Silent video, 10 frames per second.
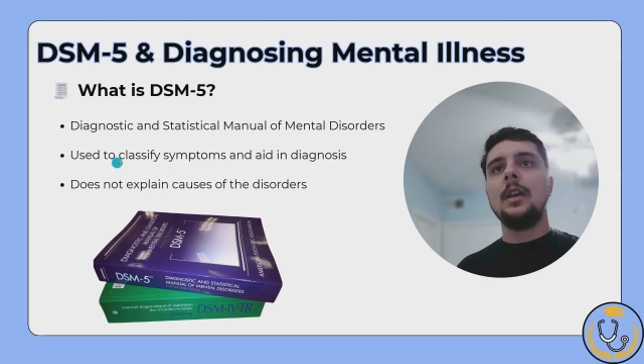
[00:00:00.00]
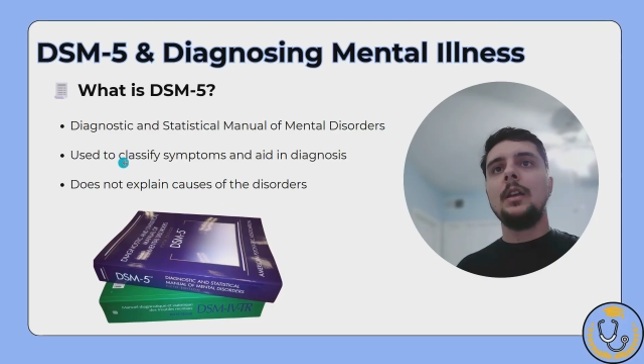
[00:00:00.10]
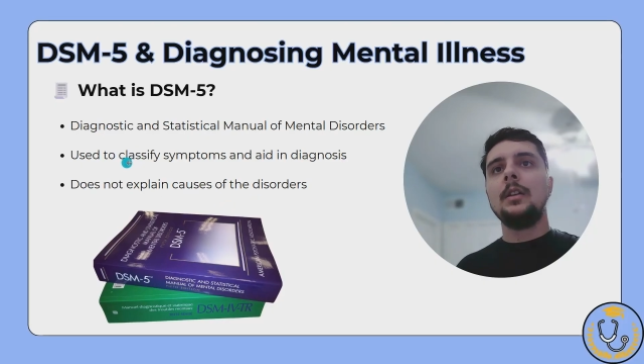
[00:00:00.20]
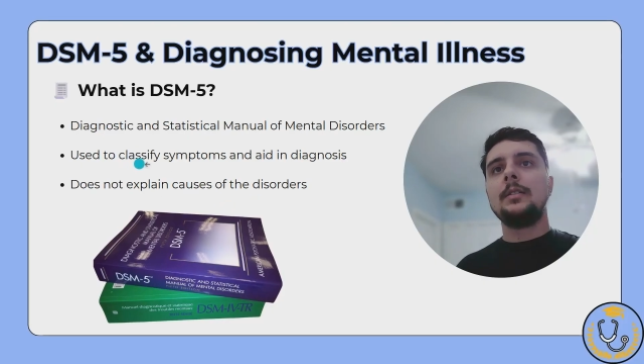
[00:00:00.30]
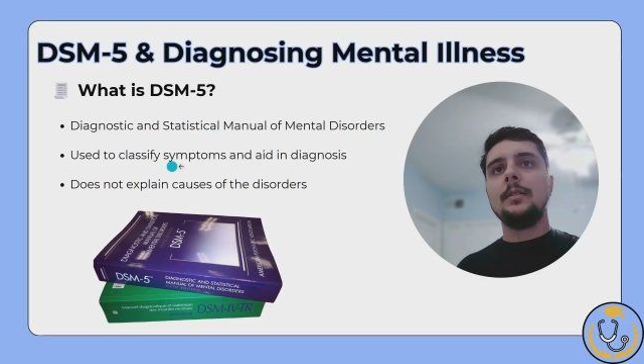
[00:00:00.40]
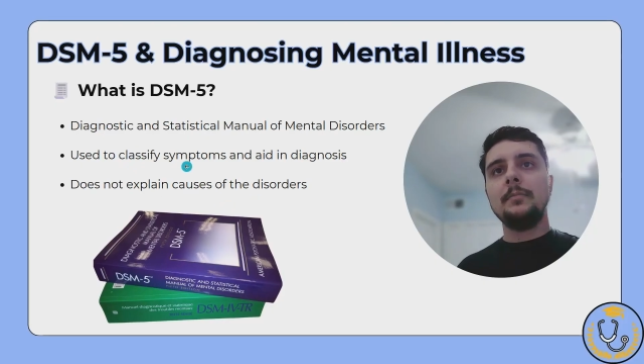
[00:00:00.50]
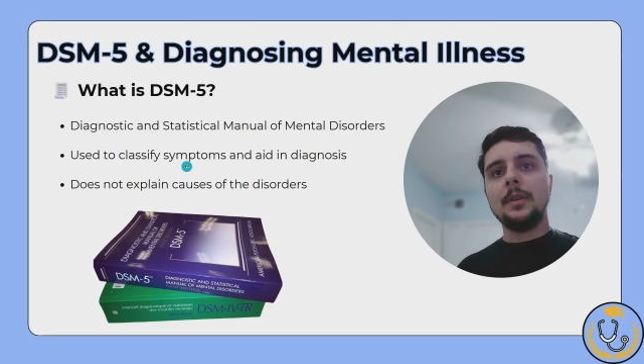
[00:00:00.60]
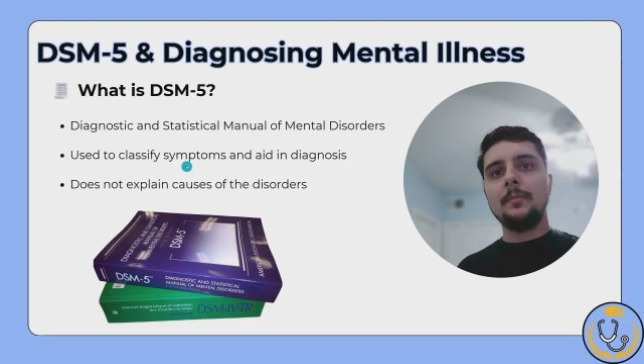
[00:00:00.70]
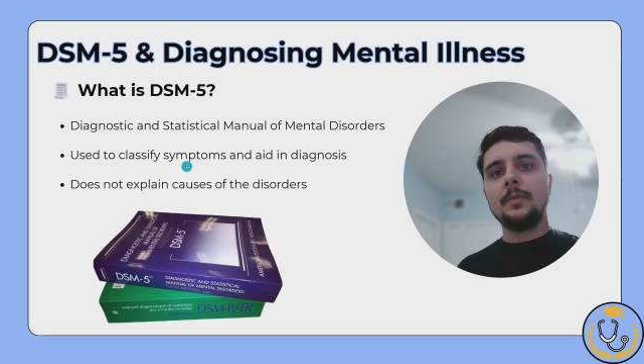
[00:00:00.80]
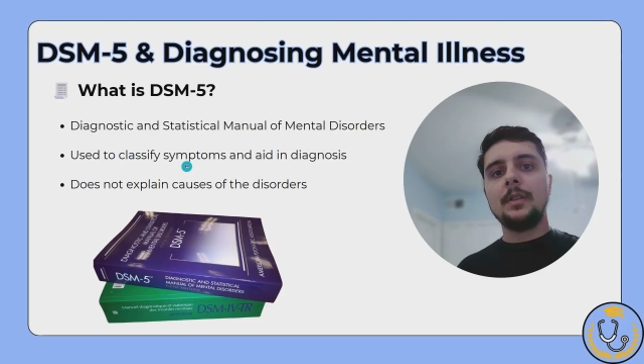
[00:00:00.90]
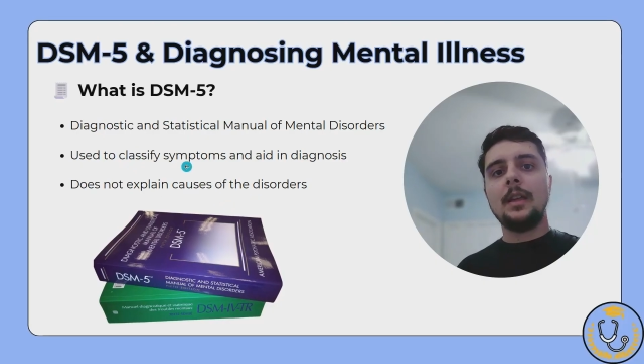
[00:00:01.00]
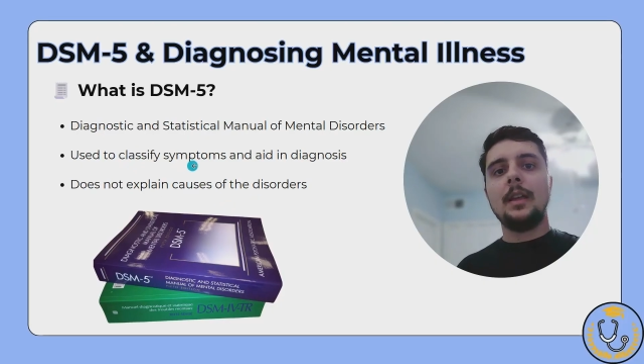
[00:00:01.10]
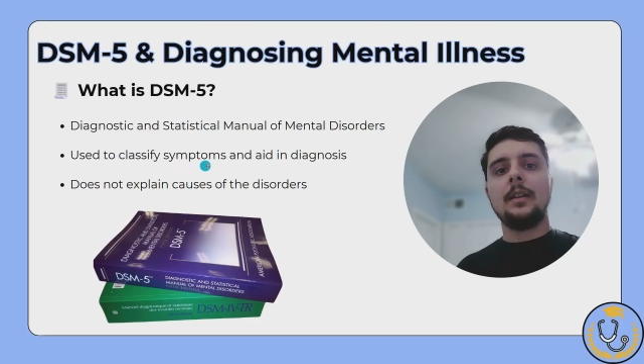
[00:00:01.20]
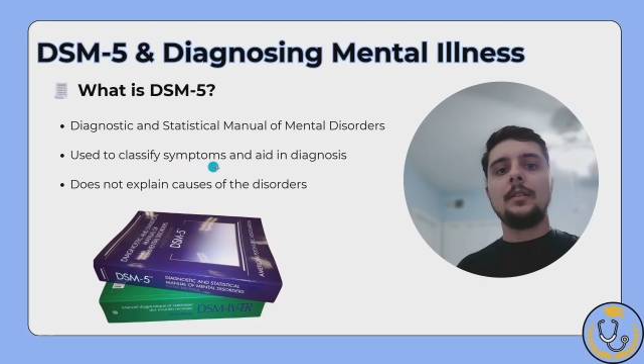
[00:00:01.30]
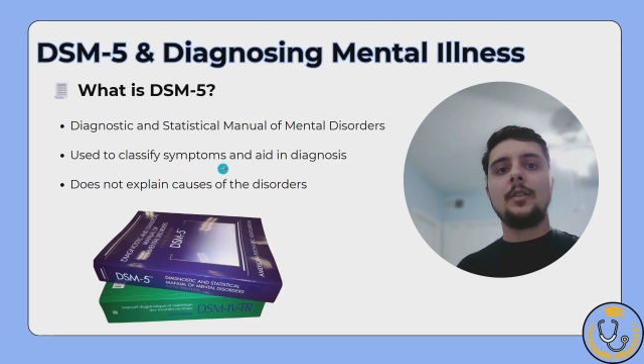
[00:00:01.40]
symptoms
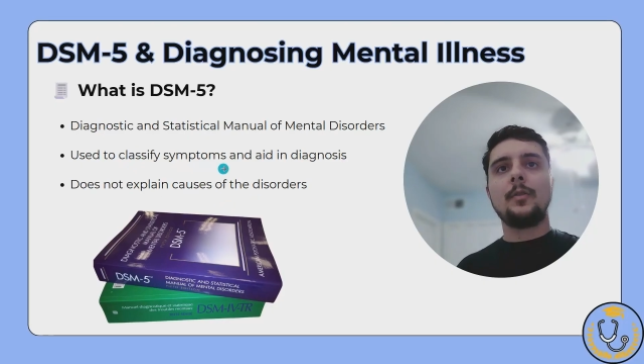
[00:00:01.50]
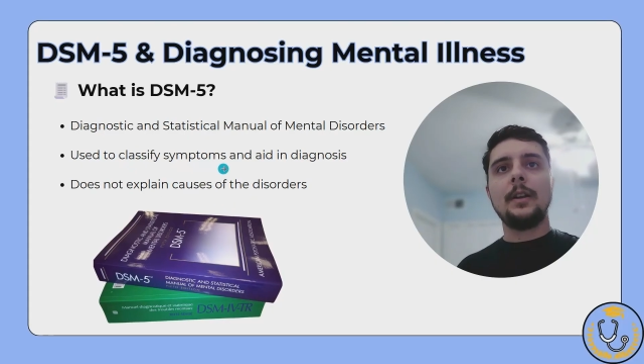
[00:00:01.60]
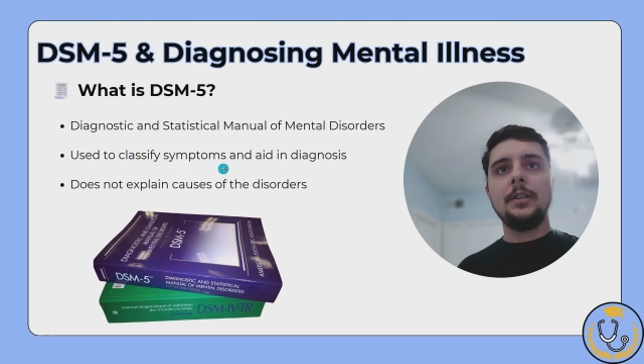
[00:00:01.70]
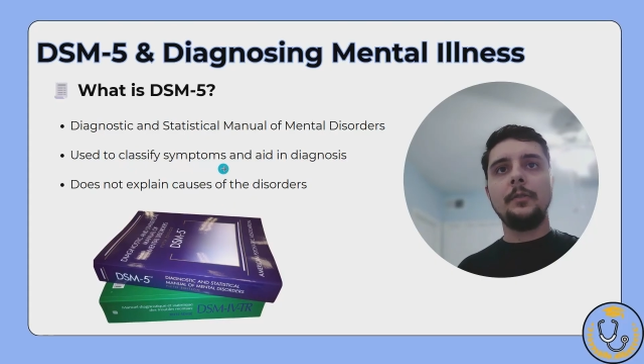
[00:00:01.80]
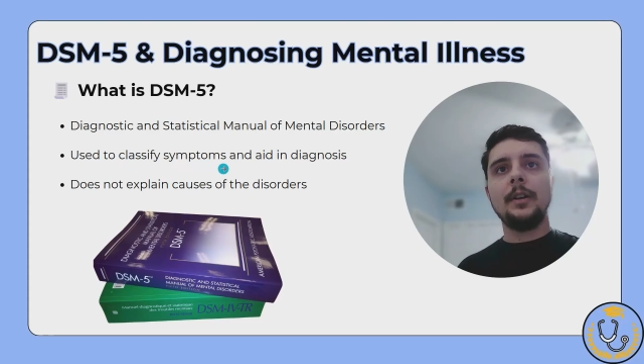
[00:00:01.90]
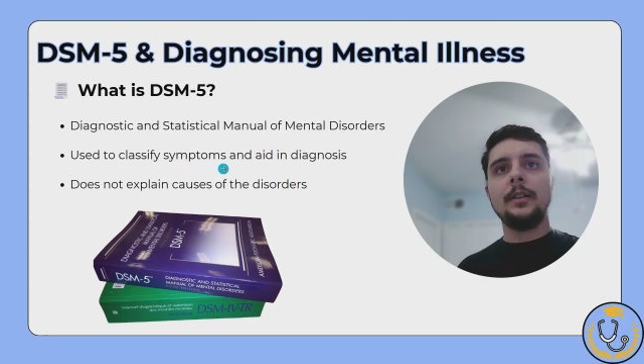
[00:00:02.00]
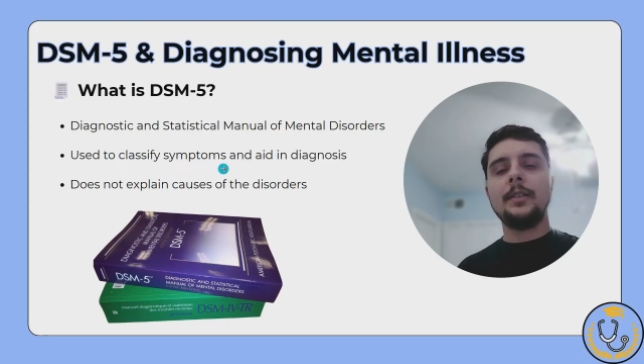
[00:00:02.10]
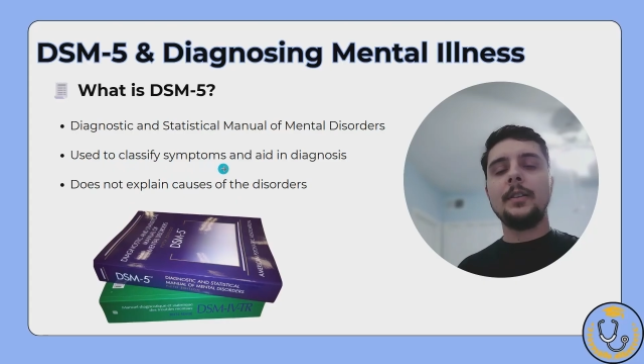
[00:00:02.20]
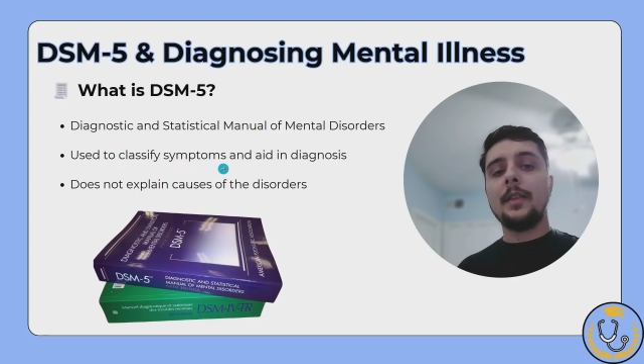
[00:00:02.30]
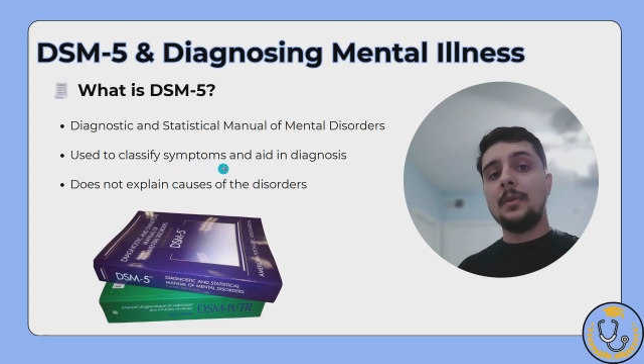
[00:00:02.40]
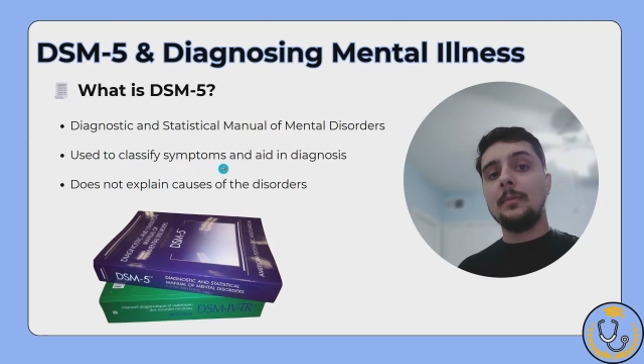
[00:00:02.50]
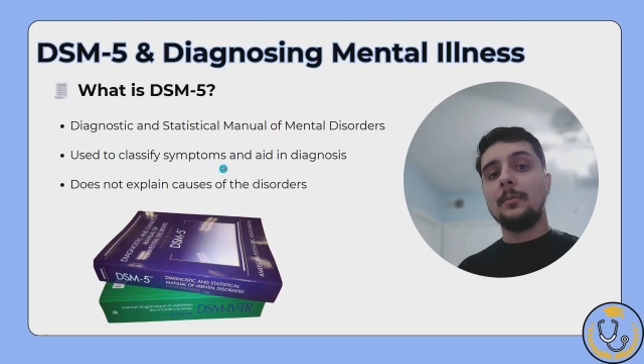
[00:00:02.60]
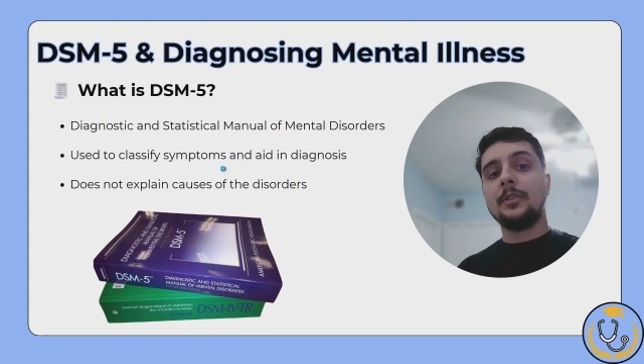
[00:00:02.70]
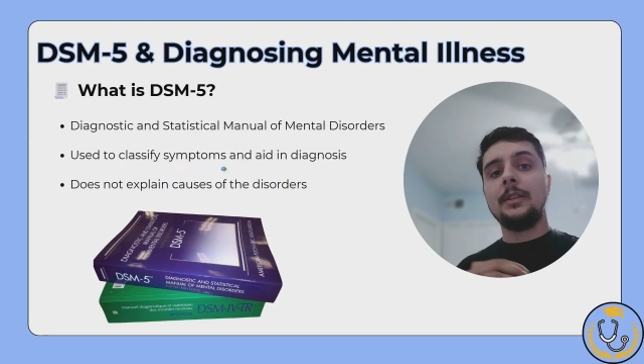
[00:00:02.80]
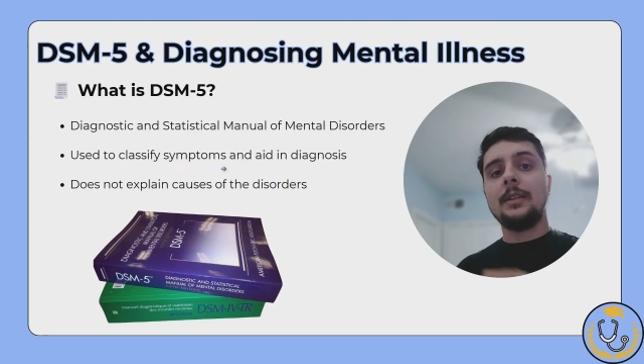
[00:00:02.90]
and criteria to then be able
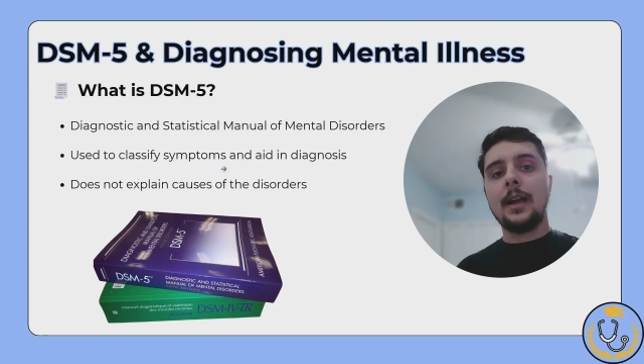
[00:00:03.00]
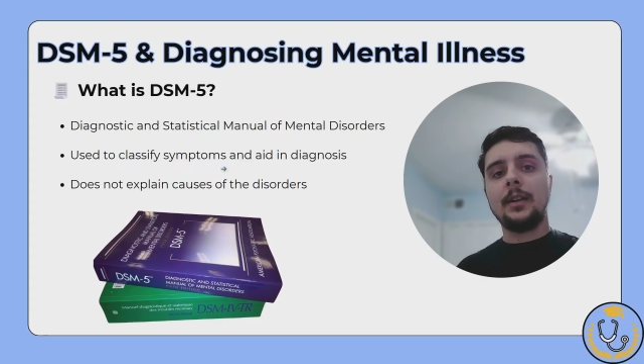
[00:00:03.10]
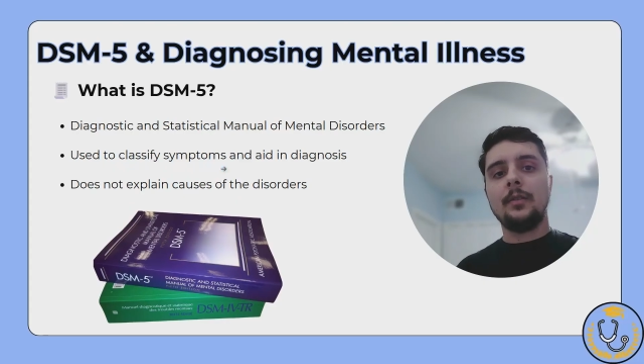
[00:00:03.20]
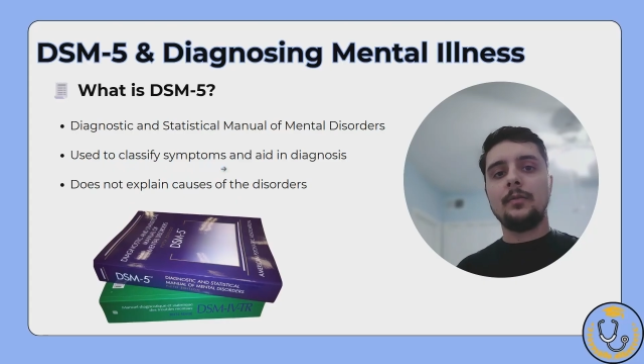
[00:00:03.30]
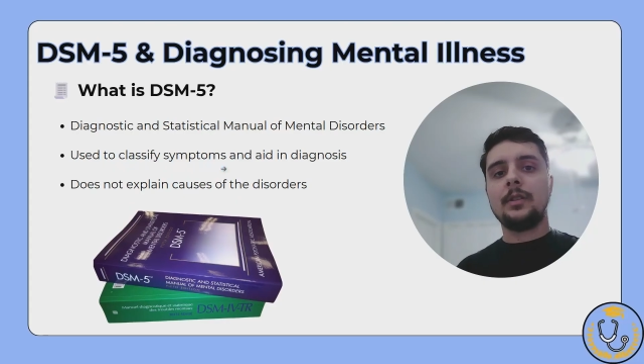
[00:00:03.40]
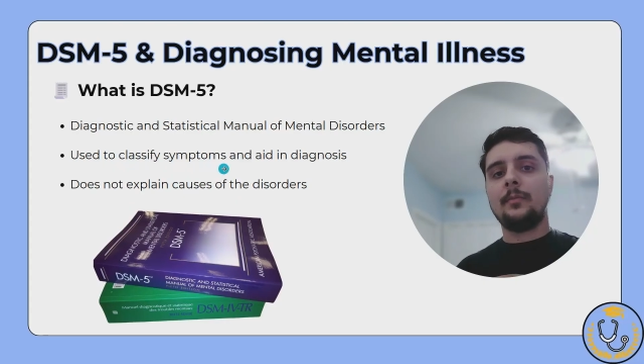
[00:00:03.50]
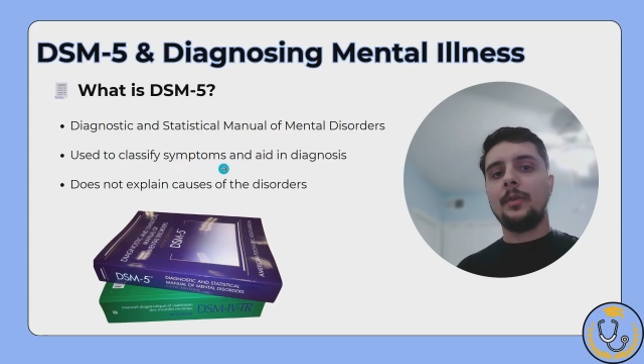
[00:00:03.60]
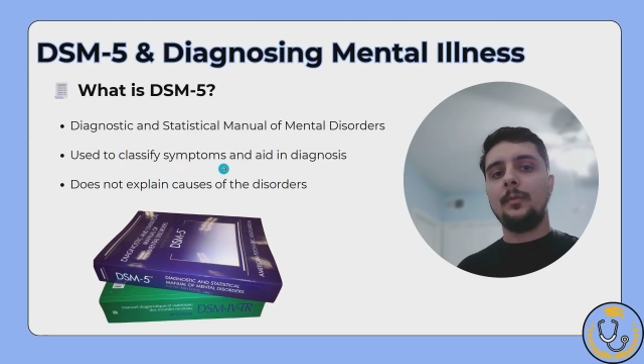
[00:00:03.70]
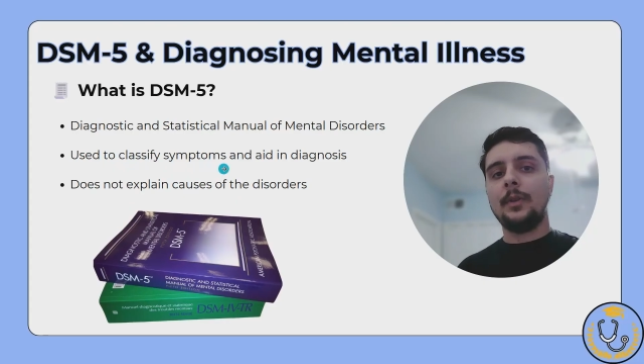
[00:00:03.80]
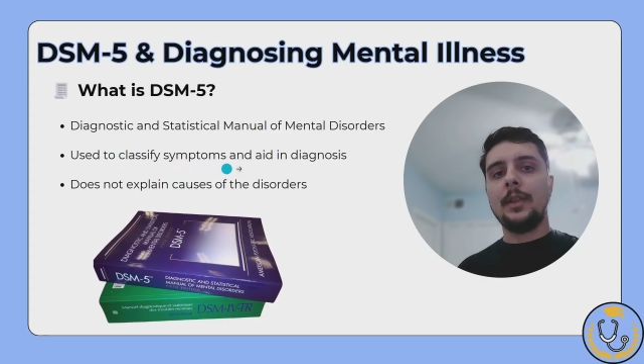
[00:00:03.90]
to diagnose someone with